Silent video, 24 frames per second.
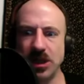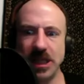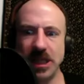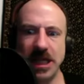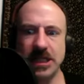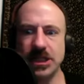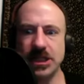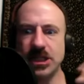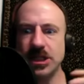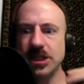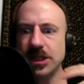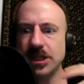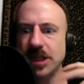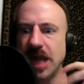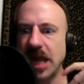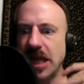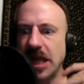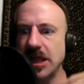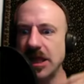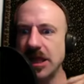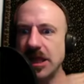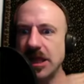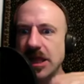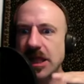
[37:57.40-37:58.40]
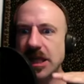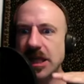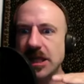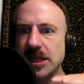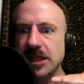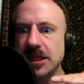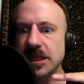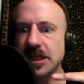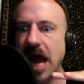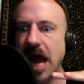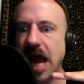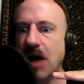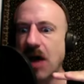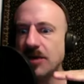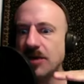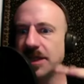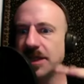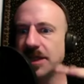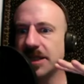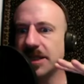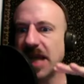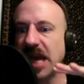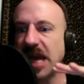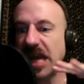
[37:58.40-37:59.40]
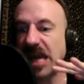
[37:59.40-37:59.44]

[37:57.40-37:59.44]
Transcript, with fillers: it's just like this house is like